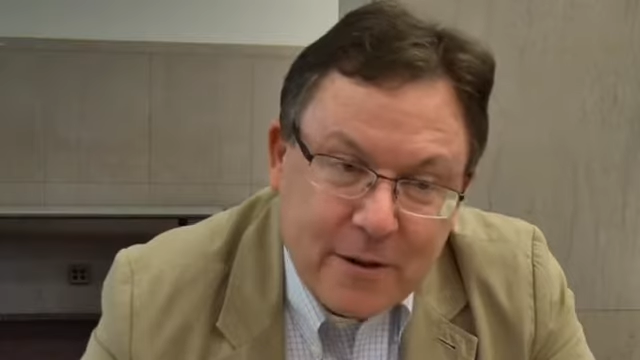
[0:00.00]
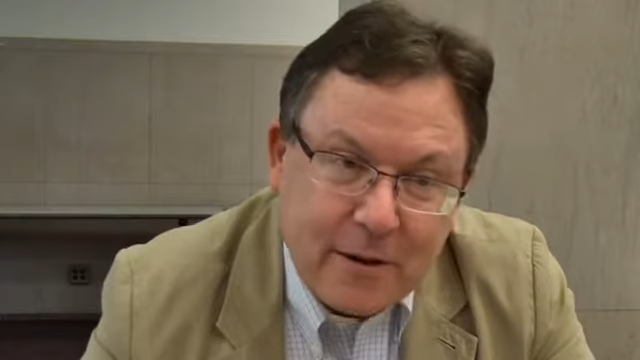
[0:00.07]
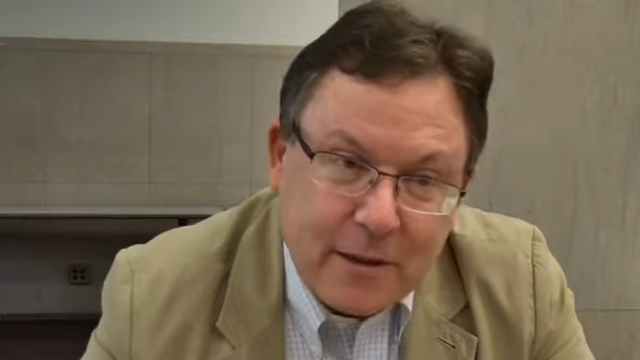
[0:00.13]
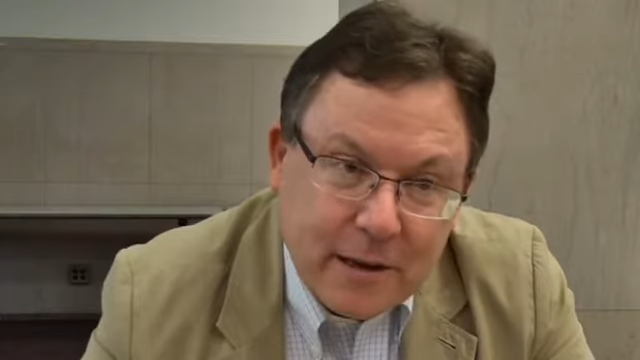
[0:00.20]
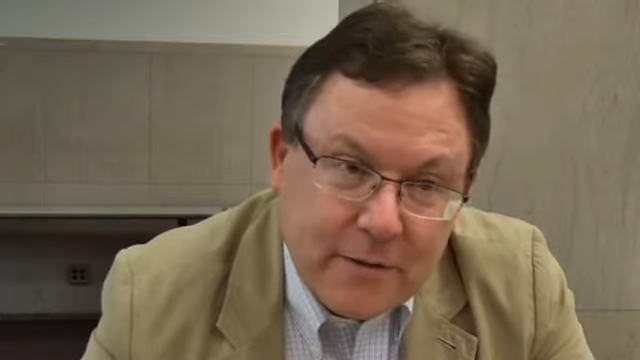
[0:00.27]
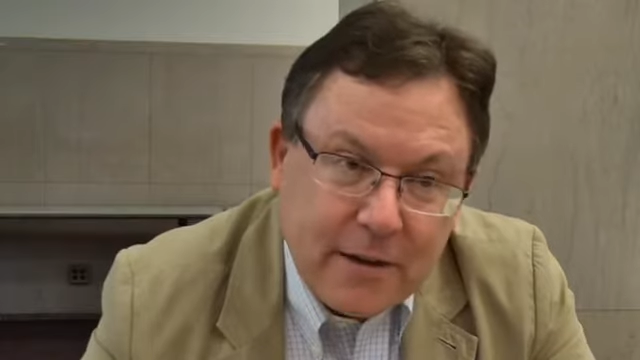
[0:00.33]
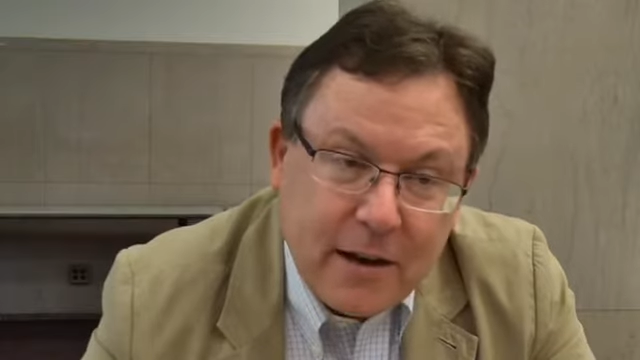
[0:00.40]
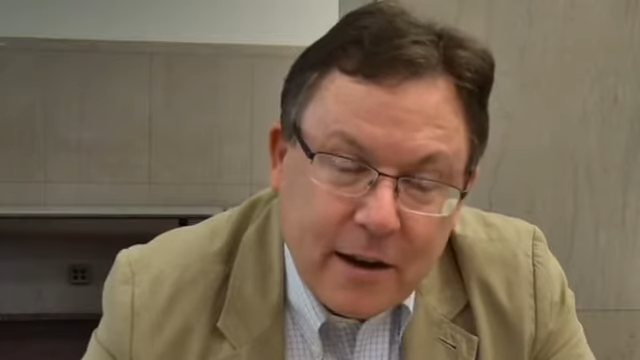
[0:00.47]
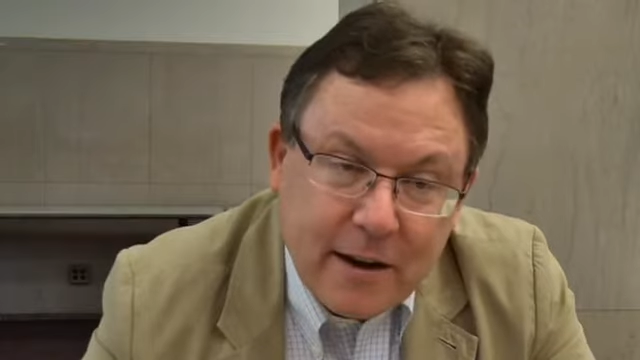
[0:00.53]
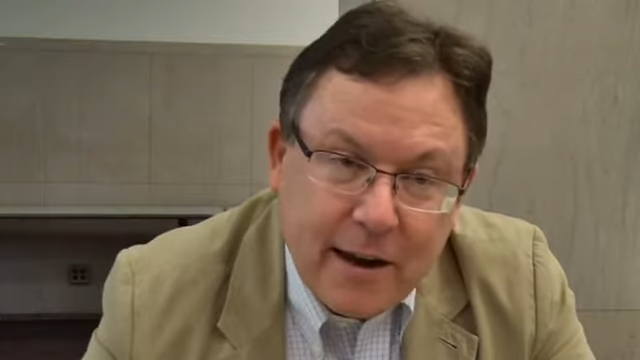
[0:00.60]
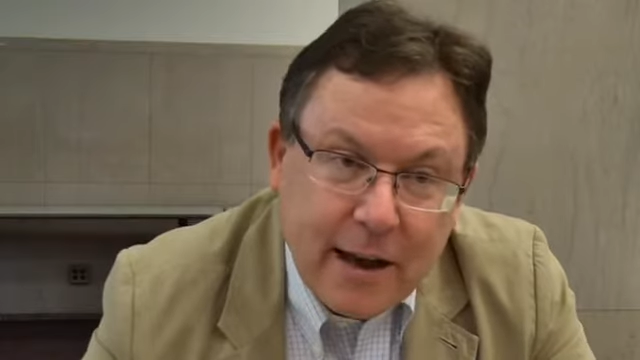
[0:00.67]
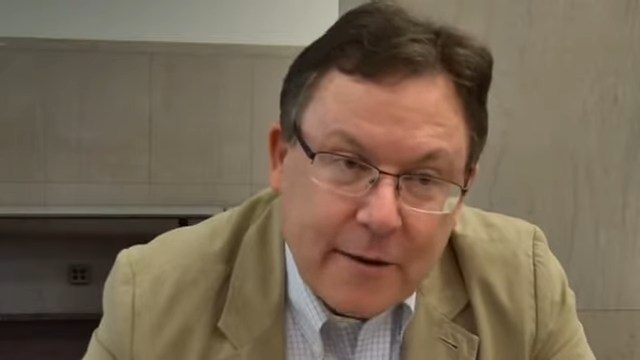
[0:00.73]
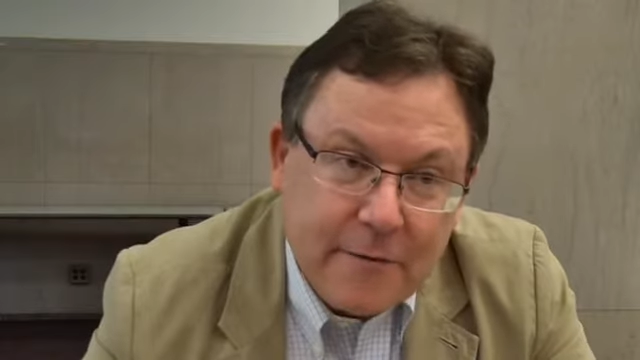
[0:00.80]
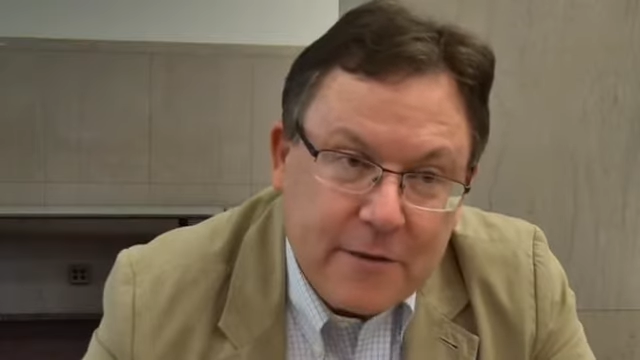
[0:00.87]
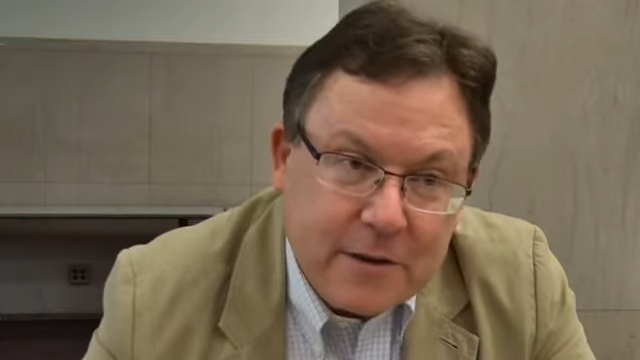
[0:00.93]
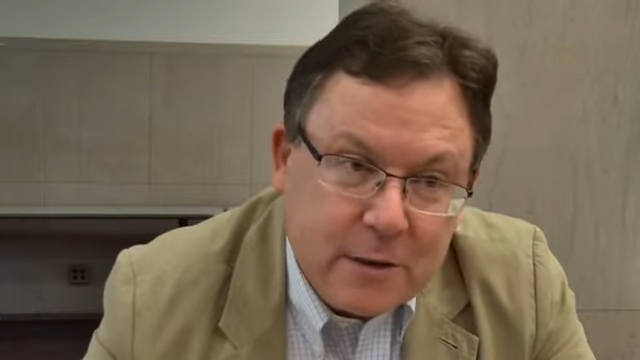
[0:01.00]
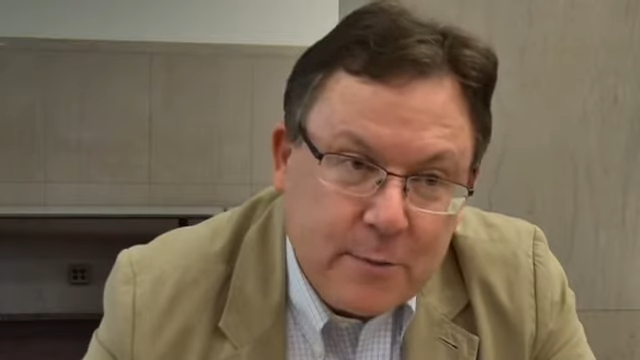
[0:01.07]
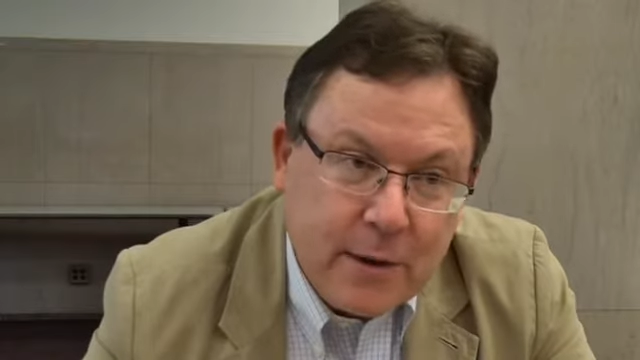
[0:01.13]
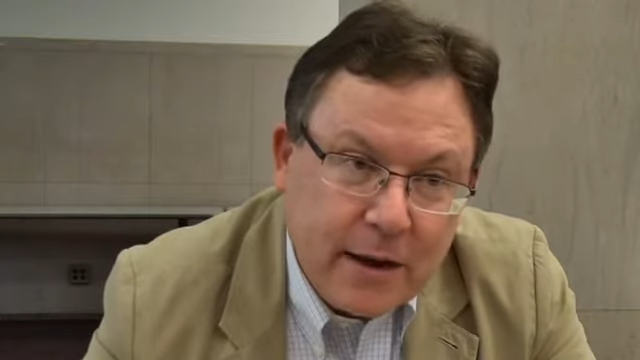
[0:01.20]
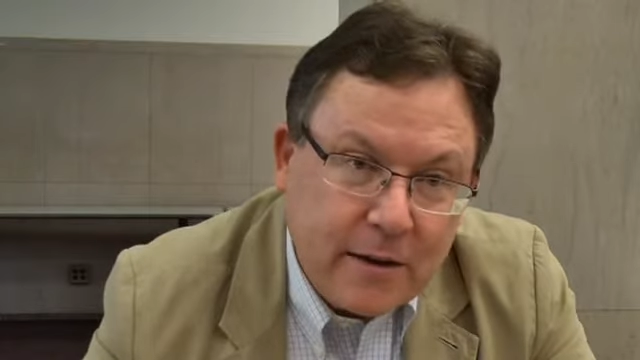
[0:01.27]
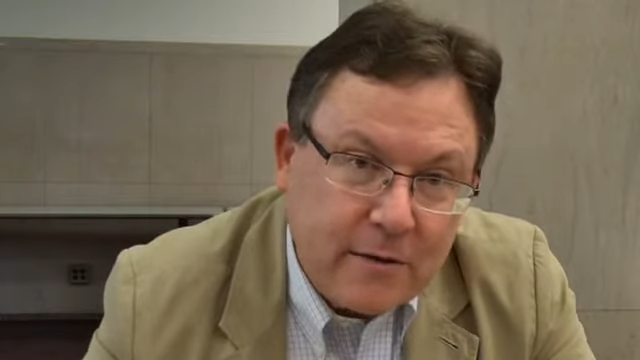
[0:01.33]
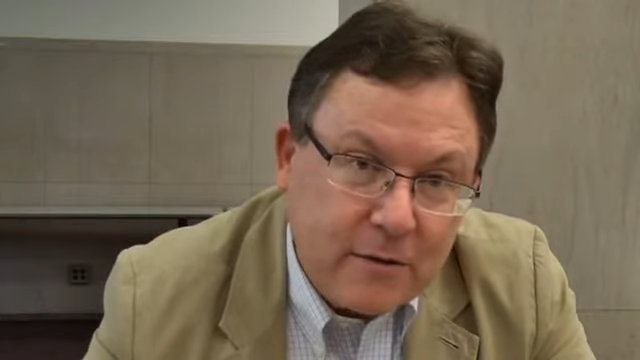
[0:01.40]
are living on average
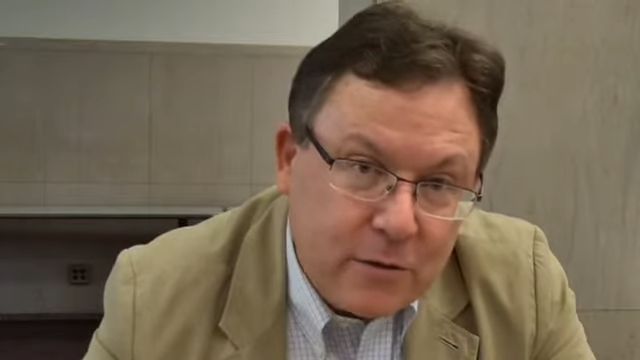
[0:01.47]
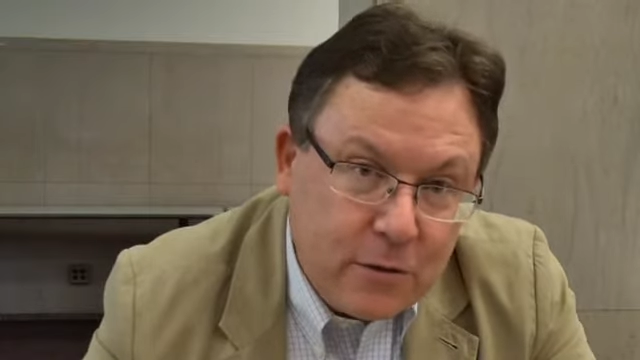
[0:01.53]
about